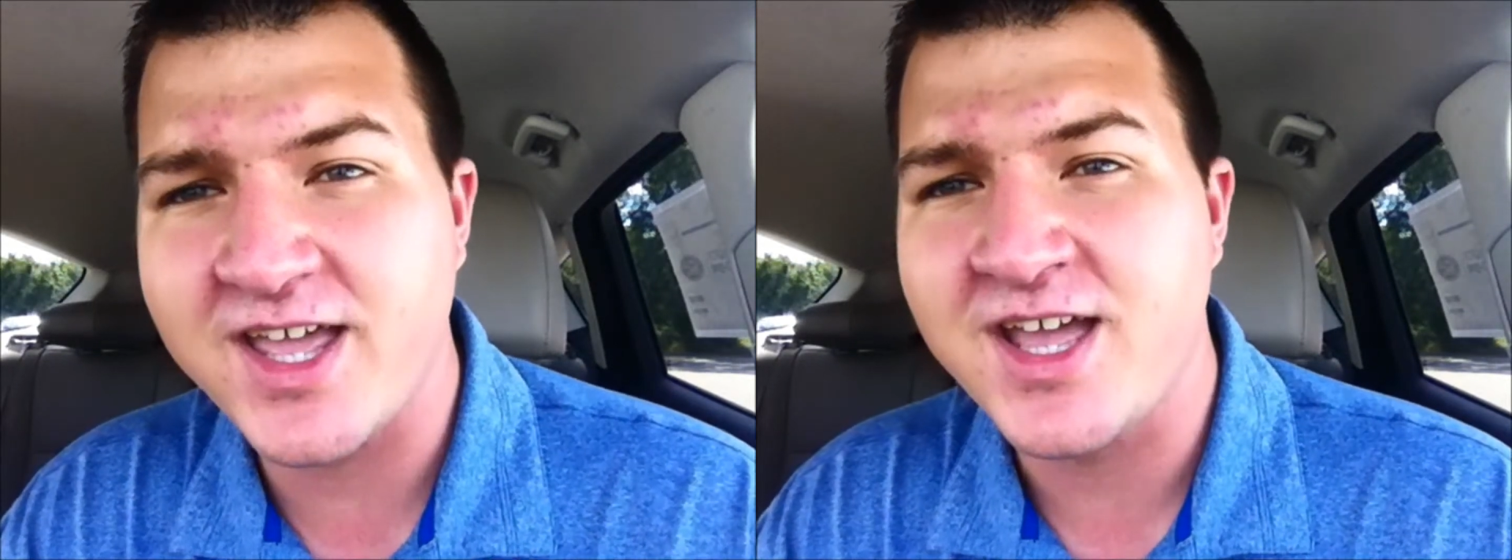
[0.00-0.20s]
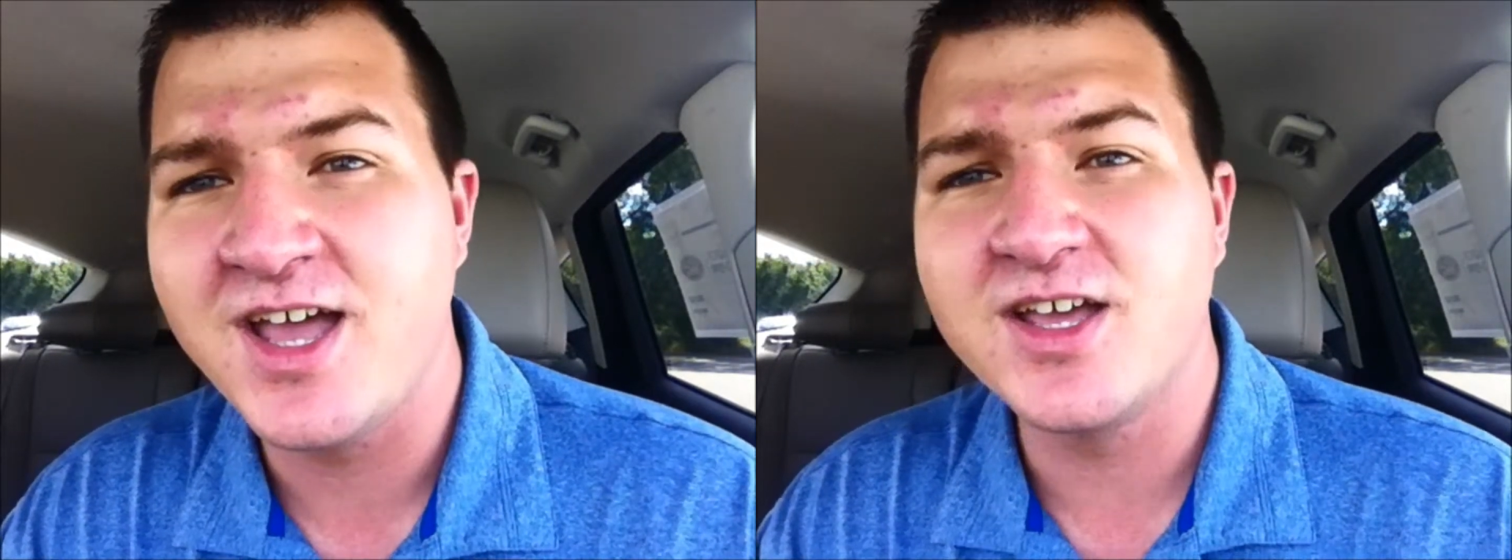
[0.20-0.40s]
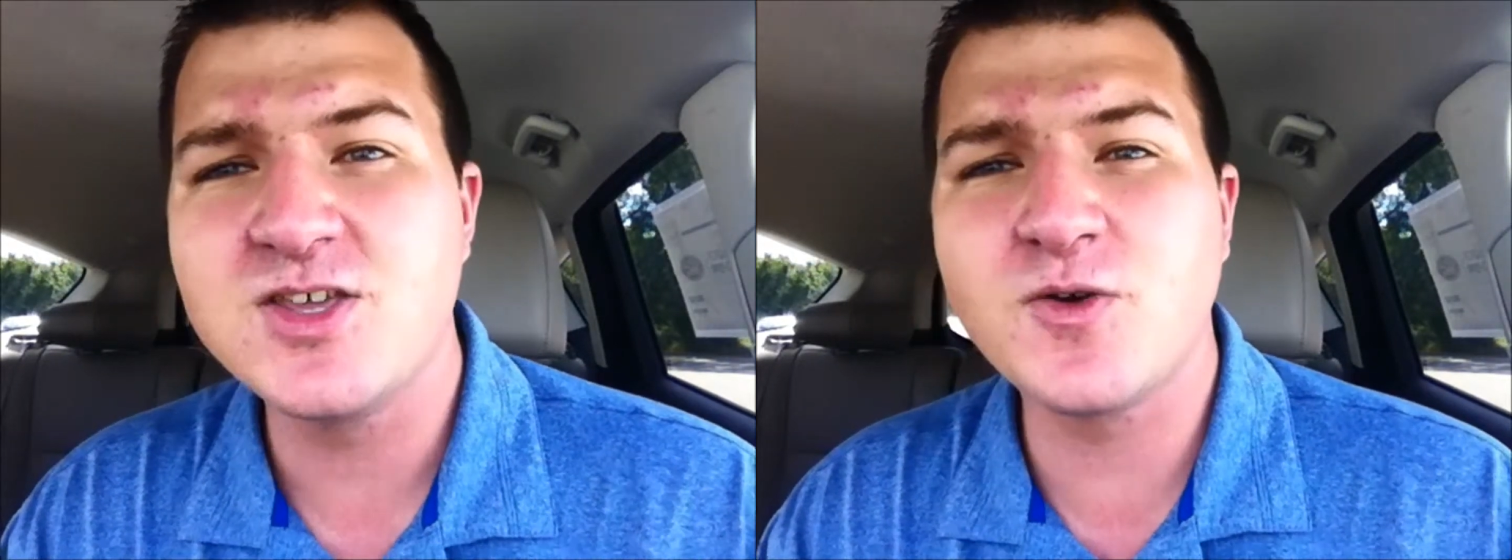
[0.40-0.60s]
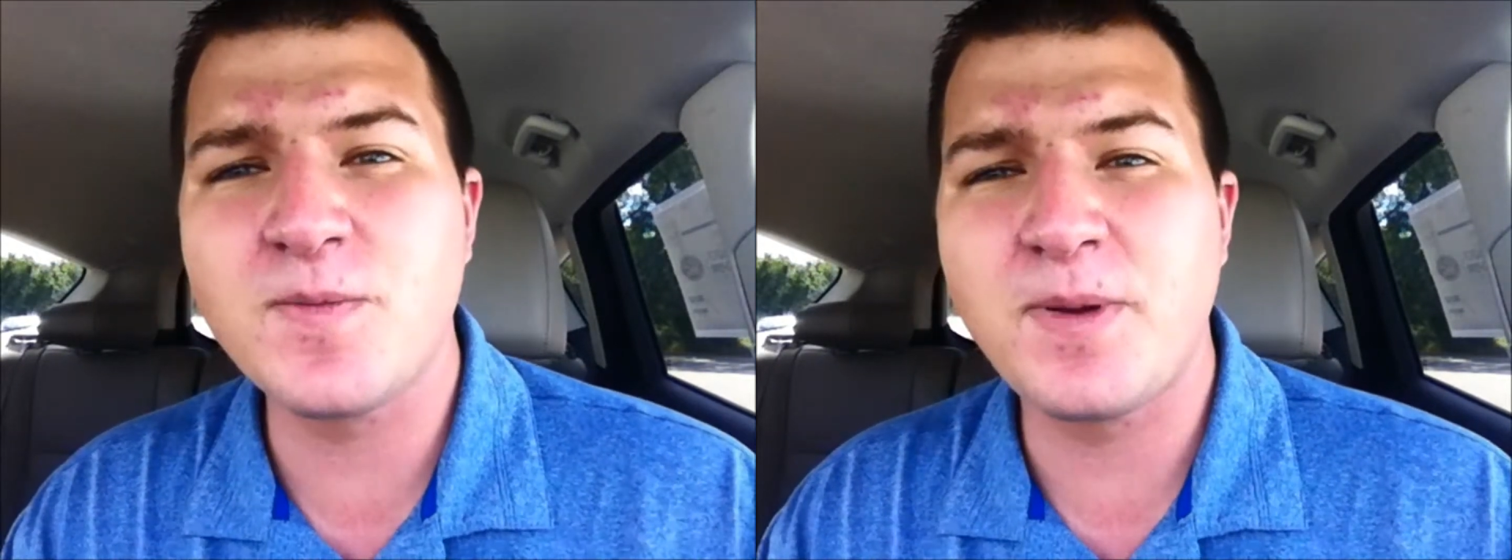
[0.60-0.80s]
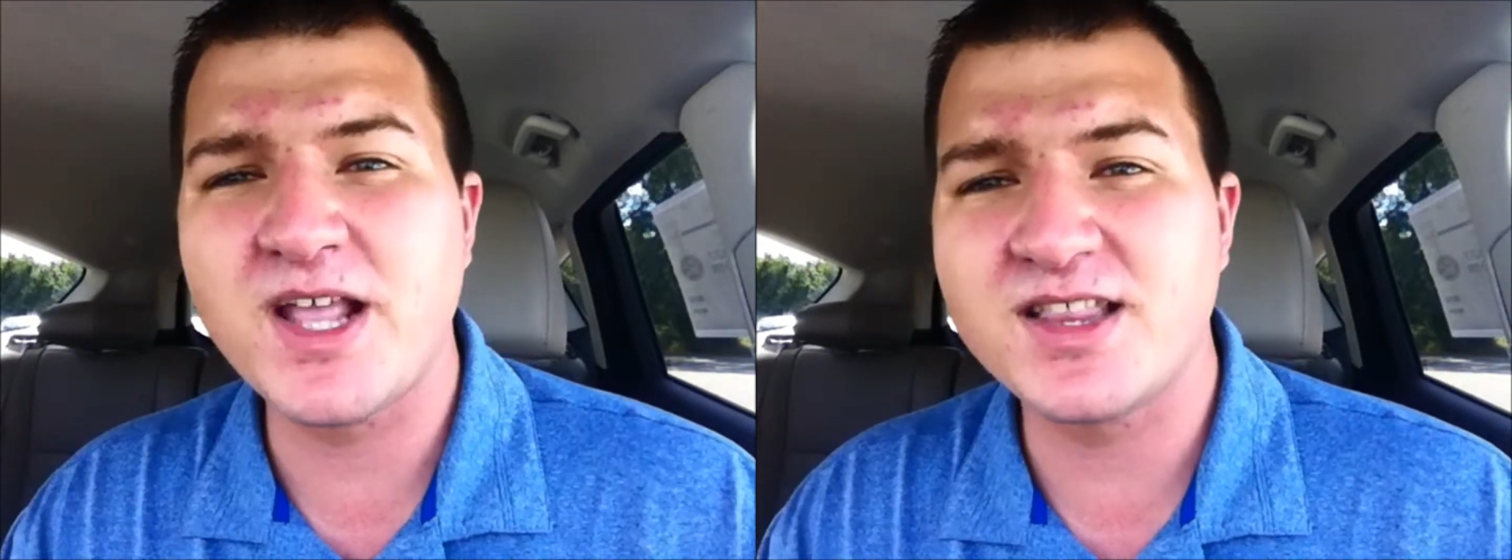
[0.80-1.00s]
Hey, you
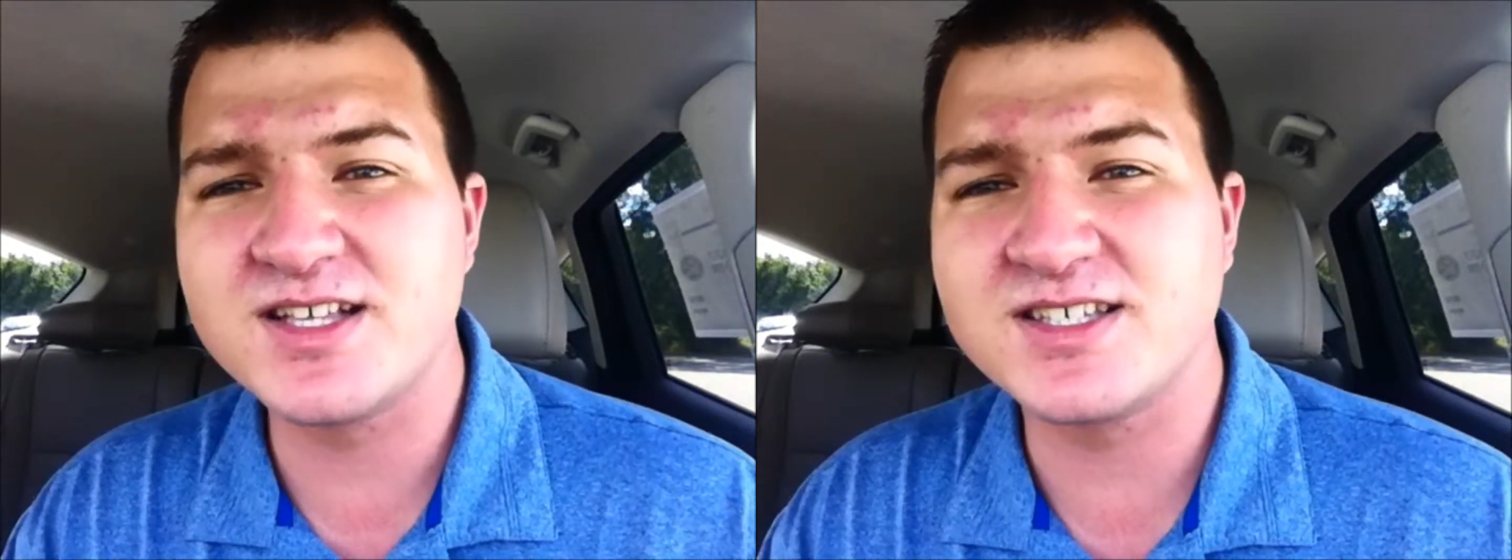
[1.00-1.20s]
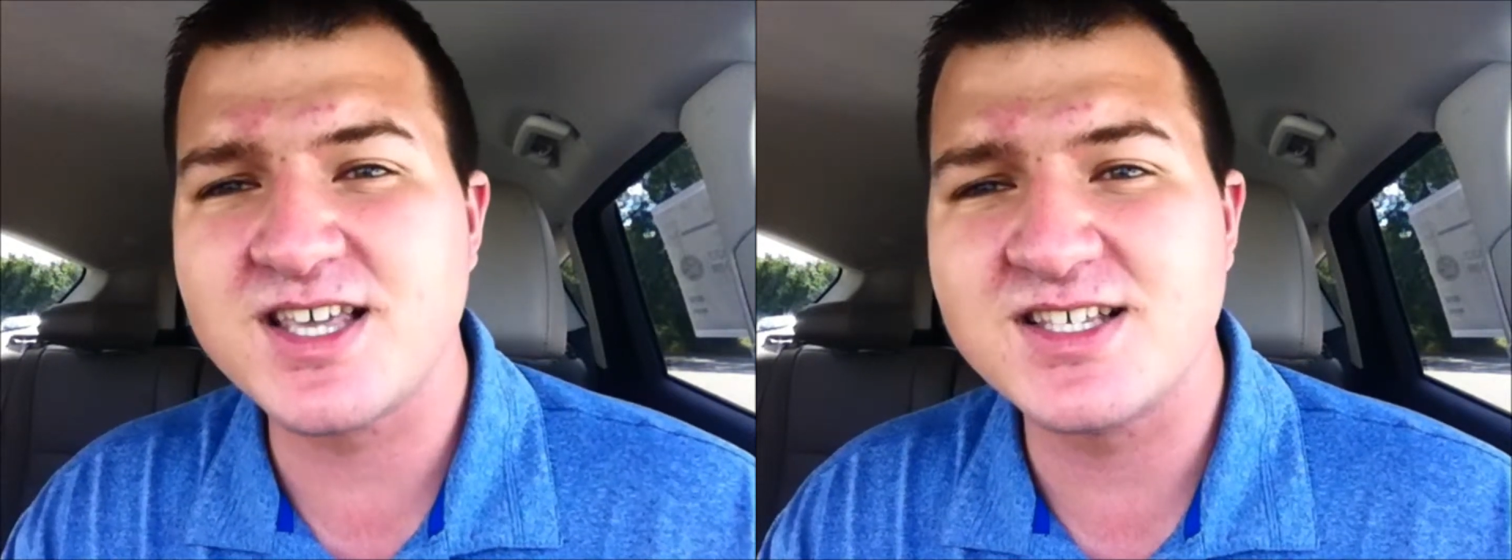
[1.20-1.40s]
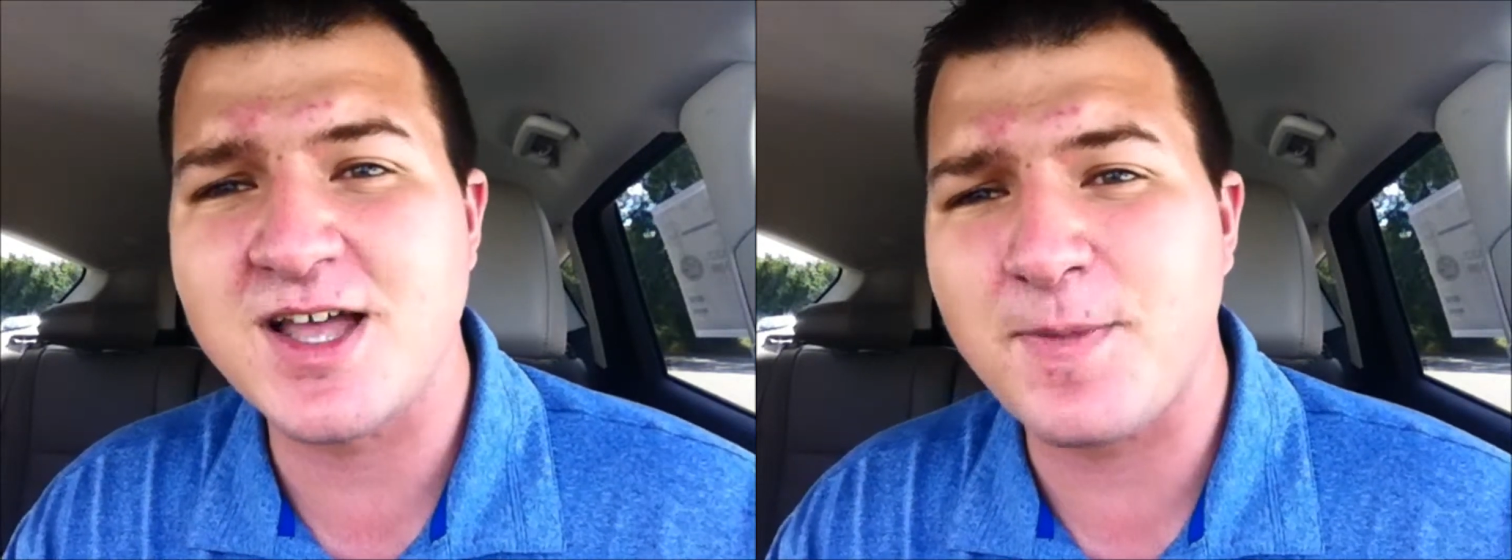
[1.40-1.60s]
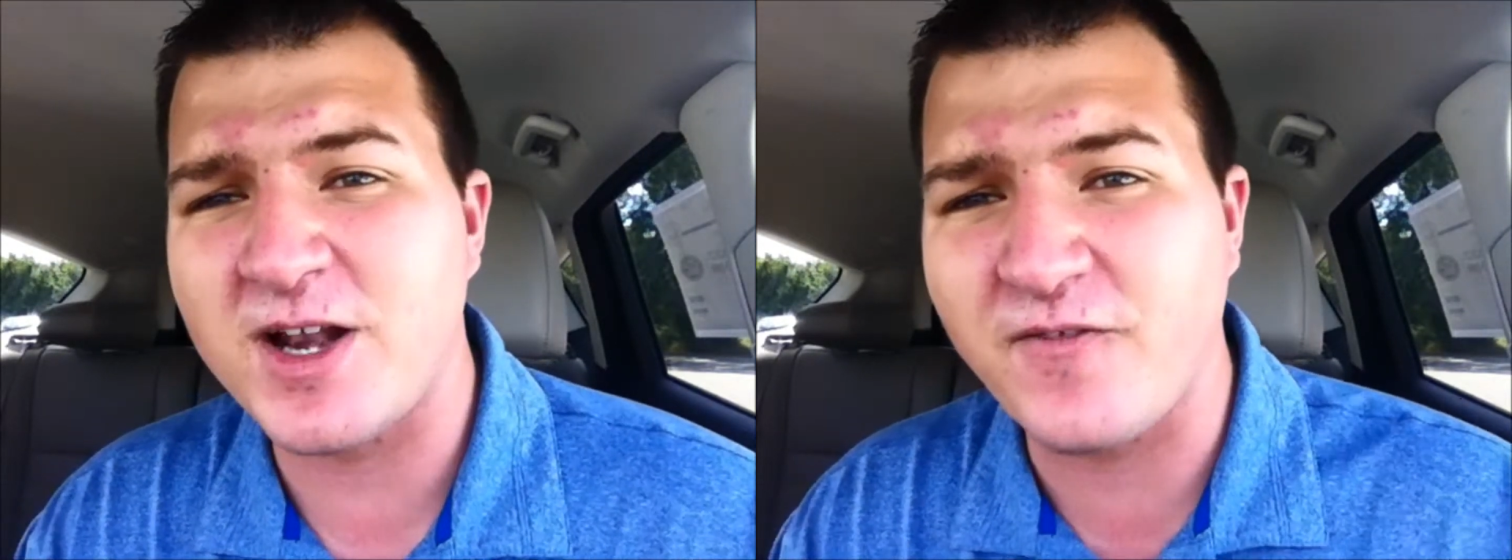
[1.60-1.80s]
can pick these things up